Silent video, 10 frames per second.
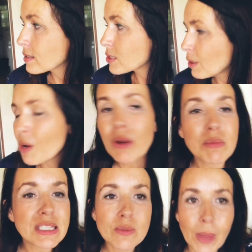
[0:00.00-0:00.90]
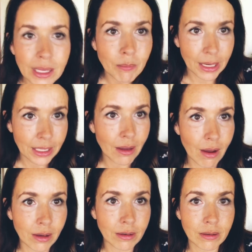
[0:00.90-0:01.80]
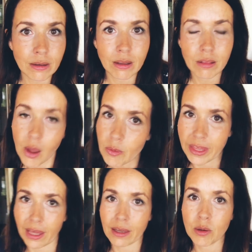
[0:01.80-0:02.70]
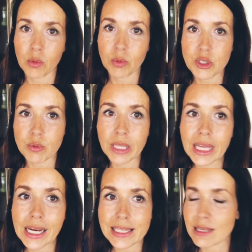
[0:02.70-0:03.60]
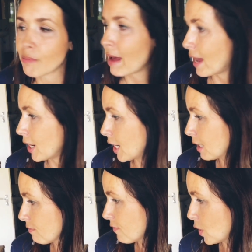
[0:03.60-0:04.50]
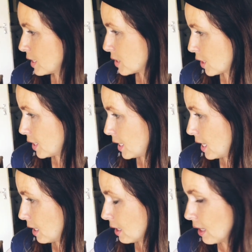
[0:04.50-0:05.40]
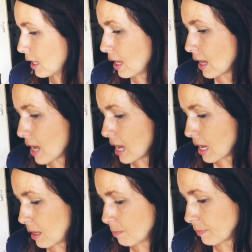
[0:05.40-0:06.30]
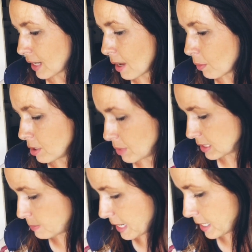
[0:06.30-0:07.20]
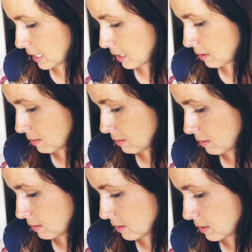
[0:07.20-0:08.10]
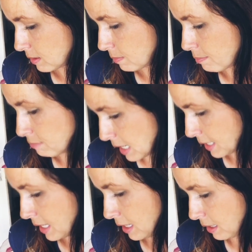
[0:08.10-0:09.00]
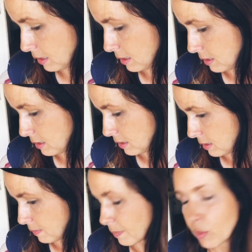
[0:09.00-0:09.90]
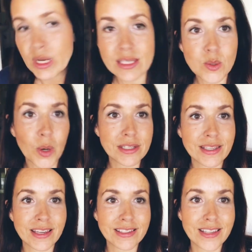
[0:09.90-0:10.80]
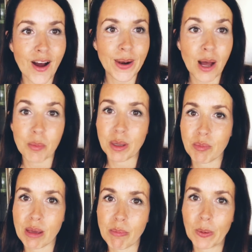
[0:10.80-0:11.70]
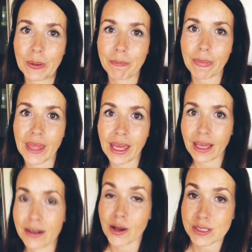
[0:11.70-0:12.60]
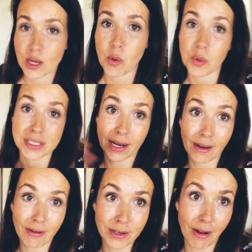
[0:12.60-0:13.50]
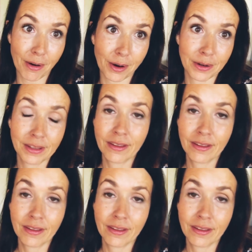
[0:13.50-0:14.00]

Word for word: so we don't want to be spending money on clothing, which really doesn't matter for eternity. Um, I want to be spending money, resources on helping people. And also, we're sending our daughter